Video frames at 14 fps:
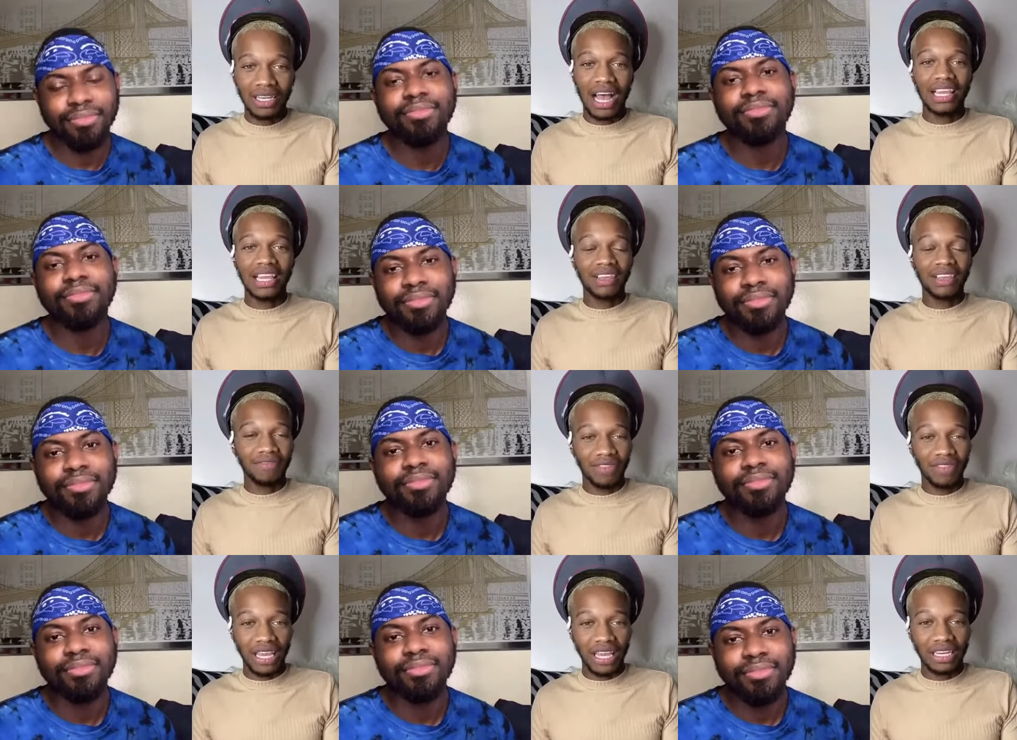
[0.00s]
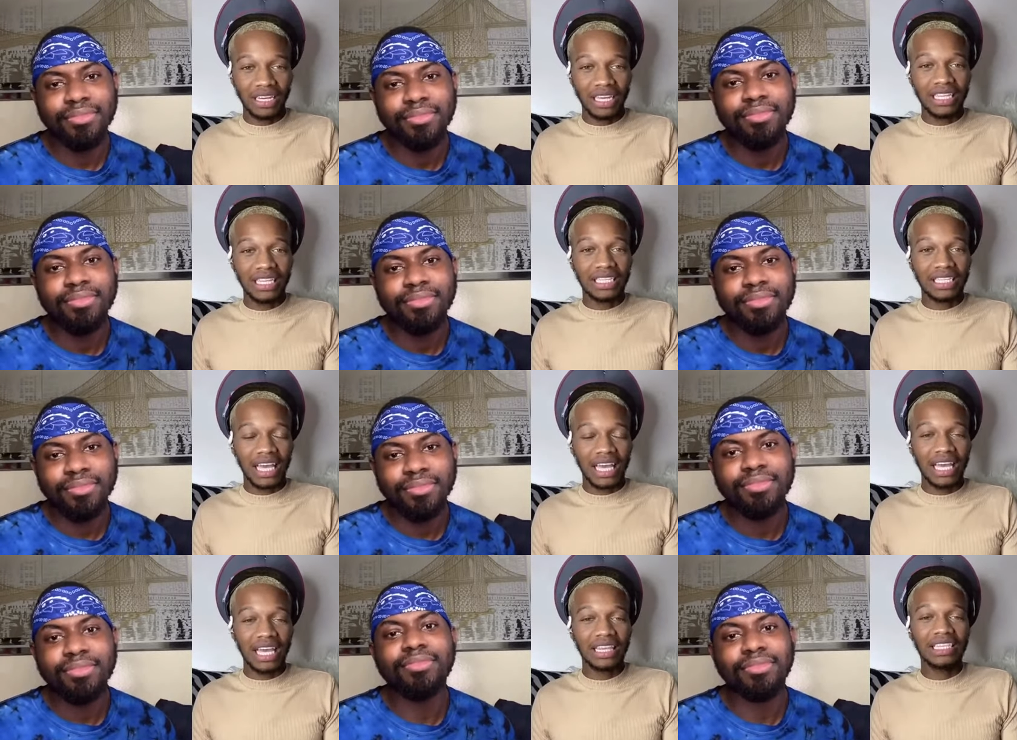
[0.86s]
Speaker 1: I love that. It's
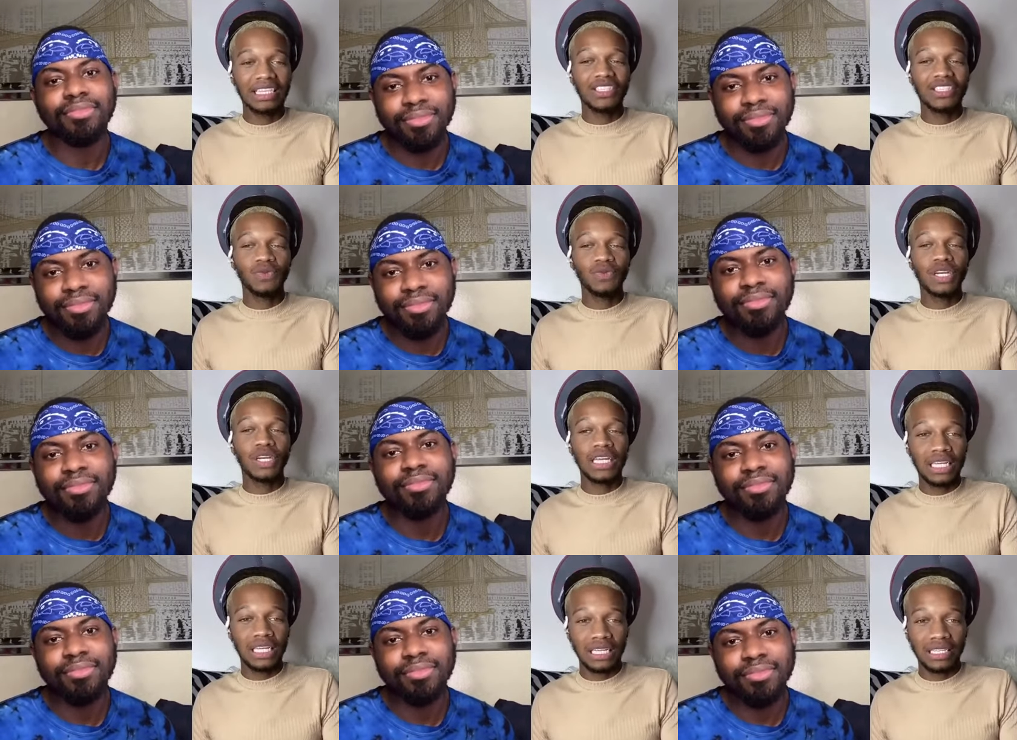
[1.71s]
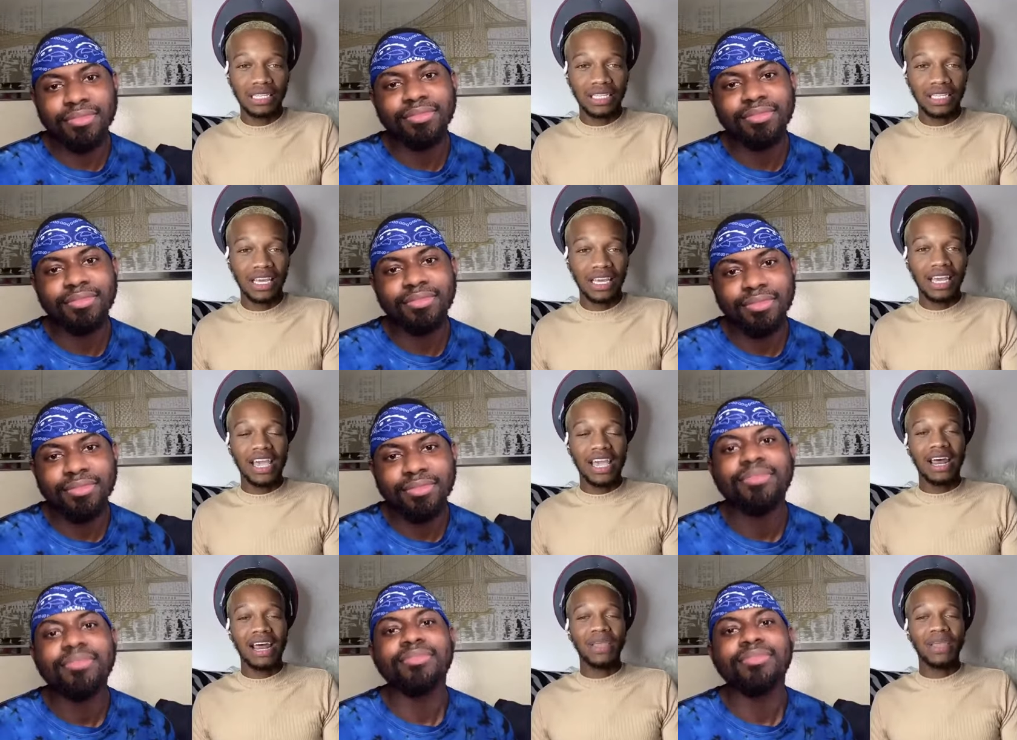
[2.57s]
like this is what it is,
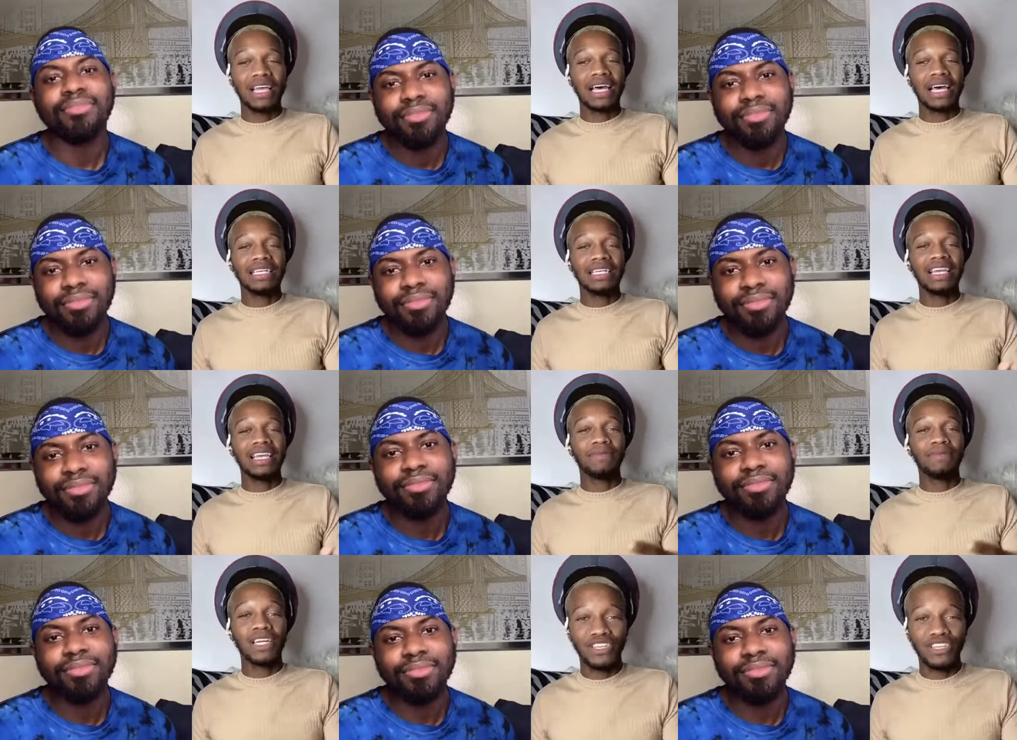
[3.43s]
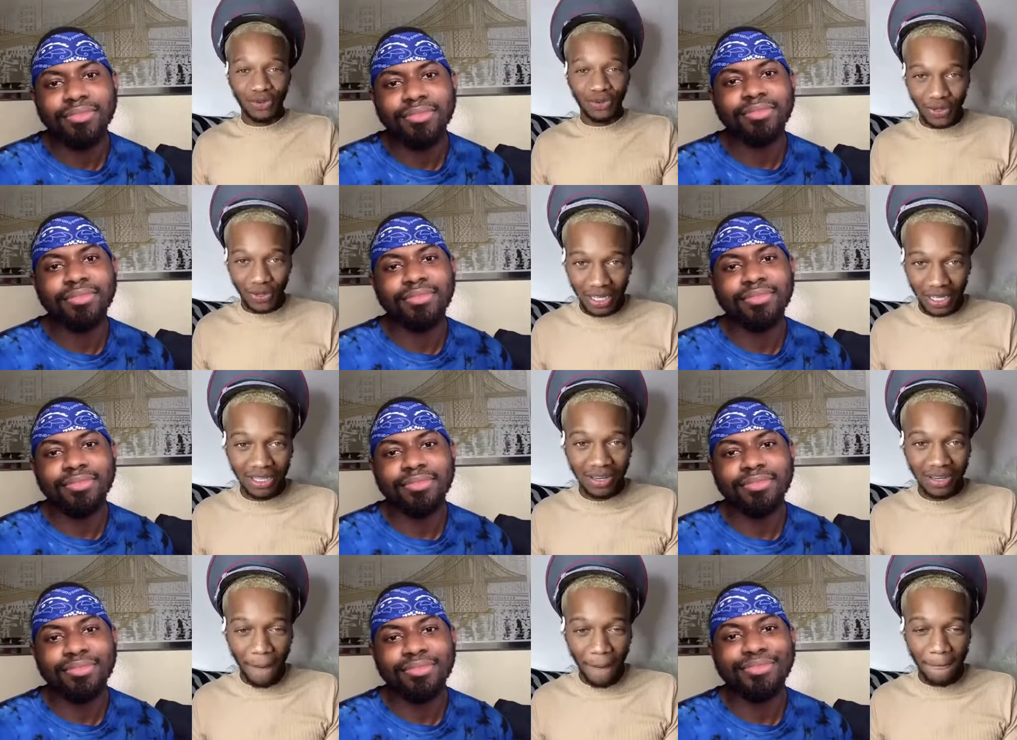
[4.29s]
and I make a lot of damn money doing
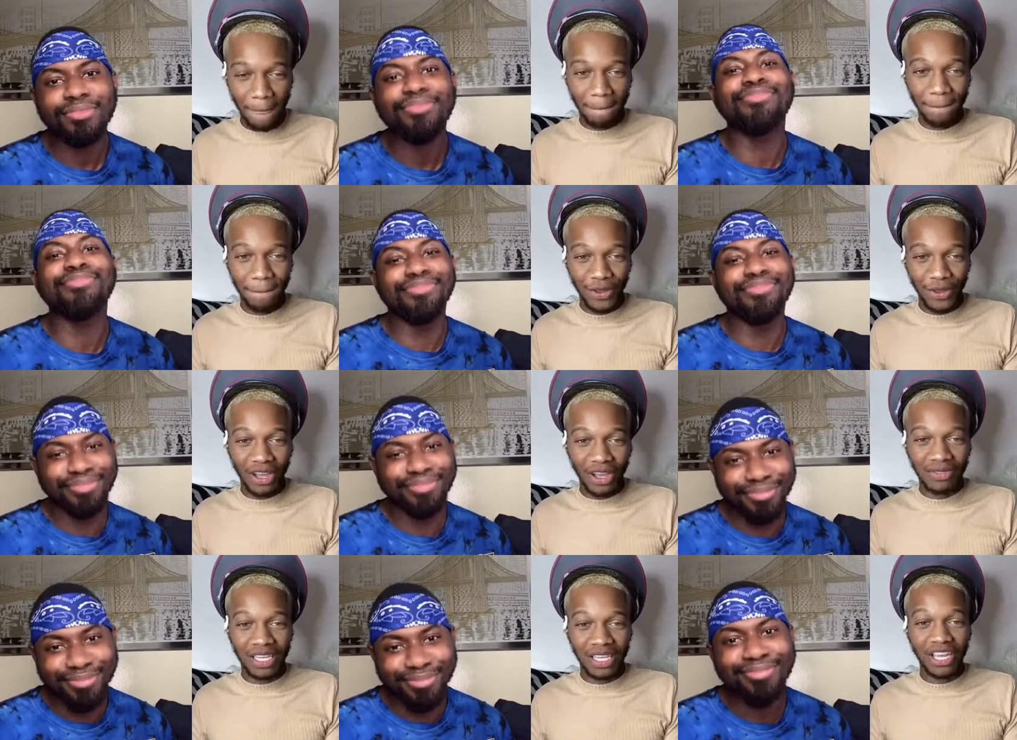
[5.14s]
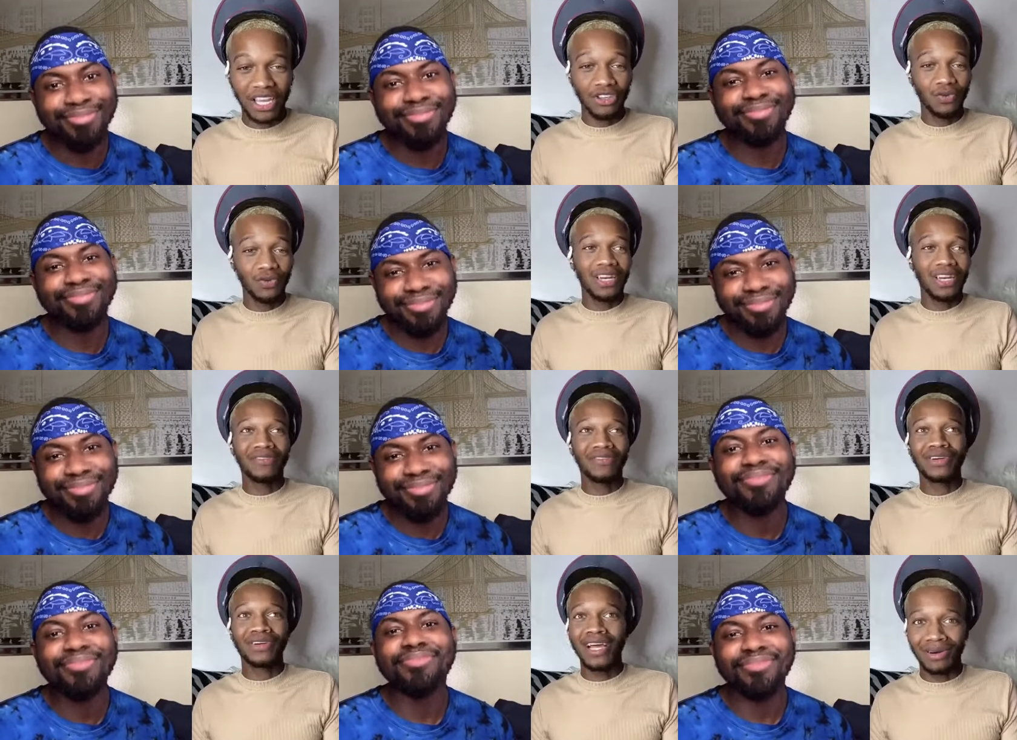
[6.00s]
it. You know what I'm mm-hmm. saying? You will
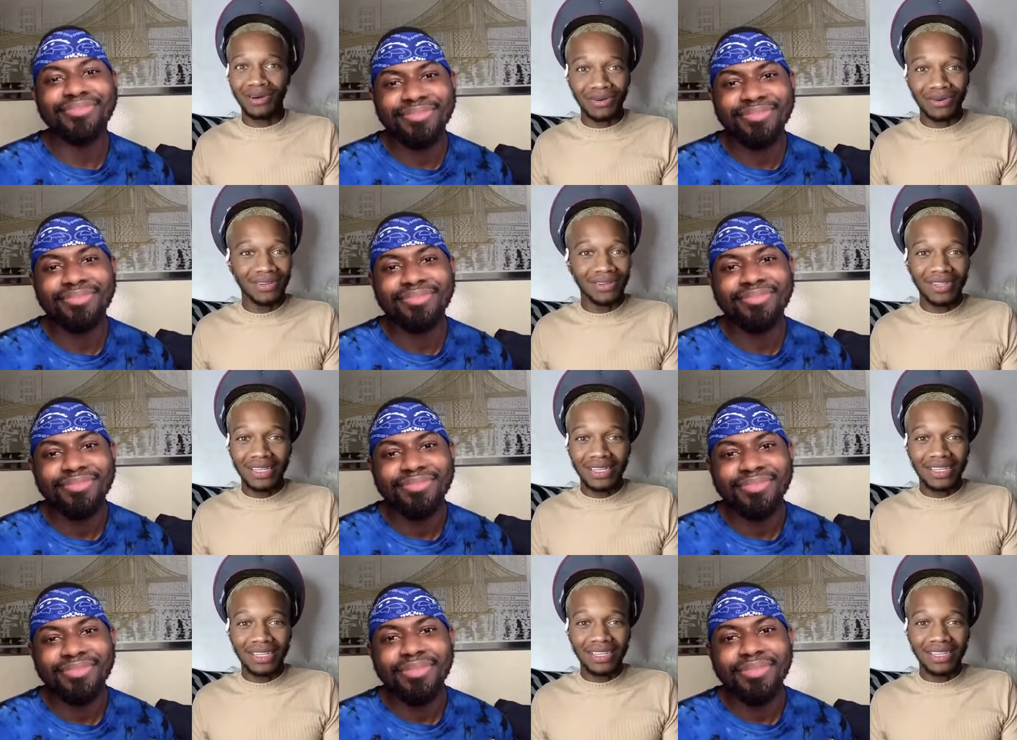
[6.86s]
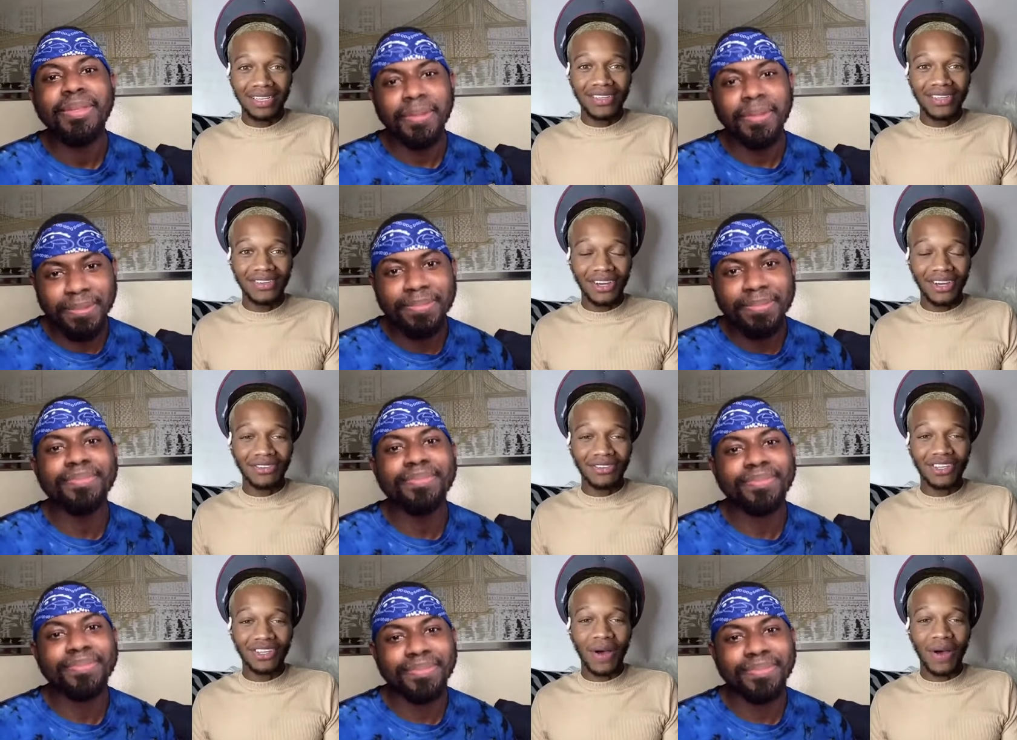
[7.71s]
never know. You know, so